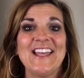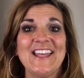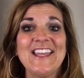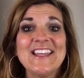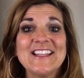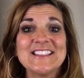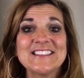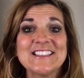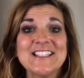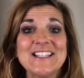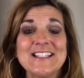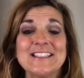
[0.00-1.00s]
is
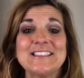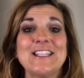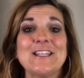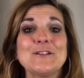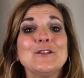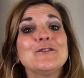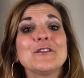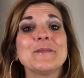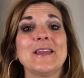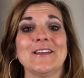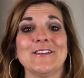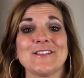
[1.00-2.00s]
seek new
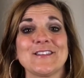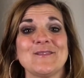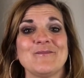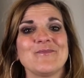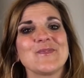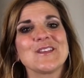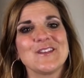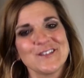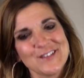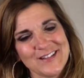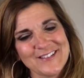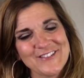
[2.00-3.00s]
flamingos, or
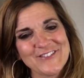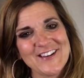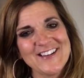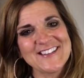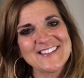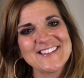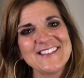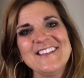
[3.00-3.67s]
seek new friends.